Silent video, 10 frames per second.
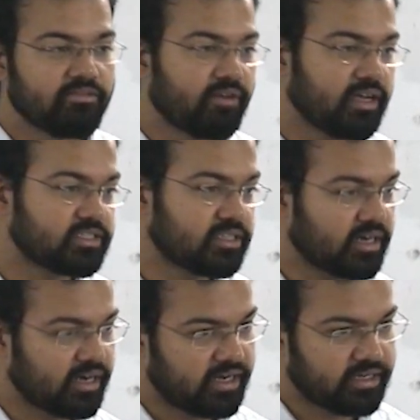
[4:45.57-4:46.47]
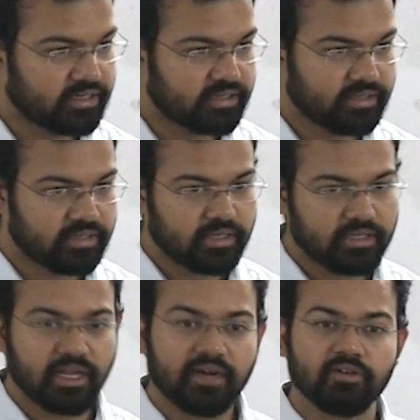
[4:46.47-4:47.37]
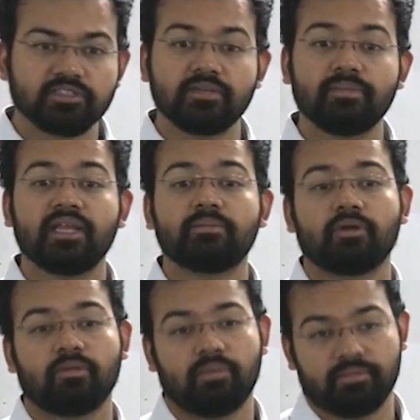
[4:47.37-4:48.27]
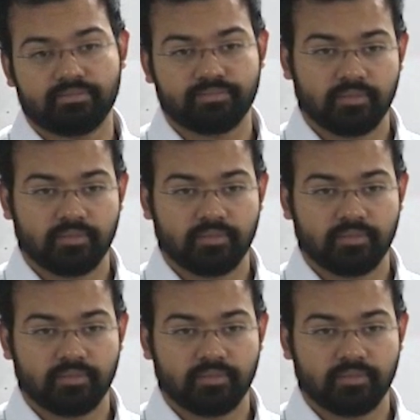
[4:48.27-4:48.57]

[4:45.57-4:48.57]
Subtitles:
faster rate. That was the main problem.